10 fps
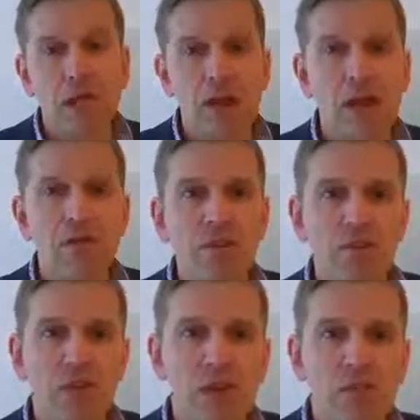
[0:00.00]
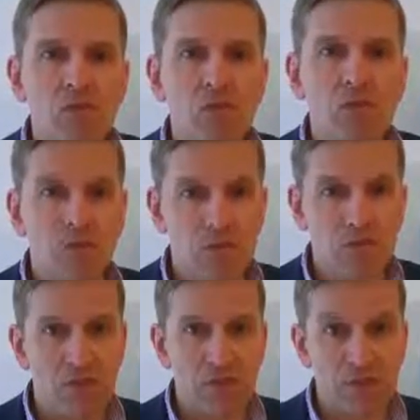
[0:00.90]
and describe two more
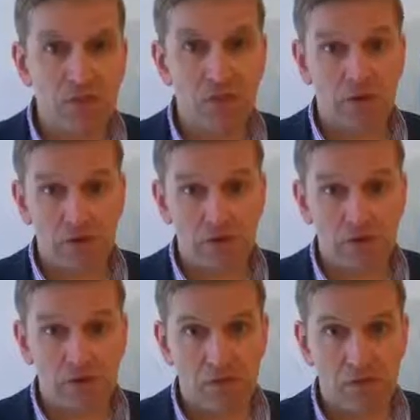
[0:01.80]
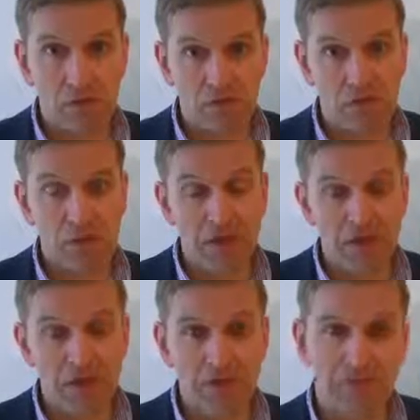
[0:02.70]
recent alternatives to the
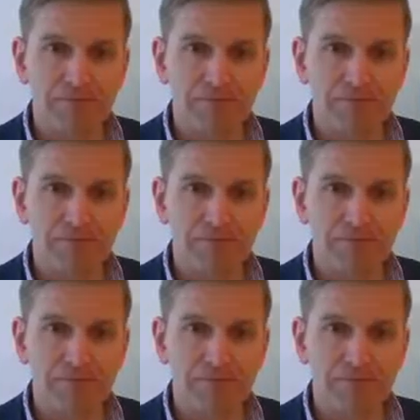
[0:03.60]
matrix.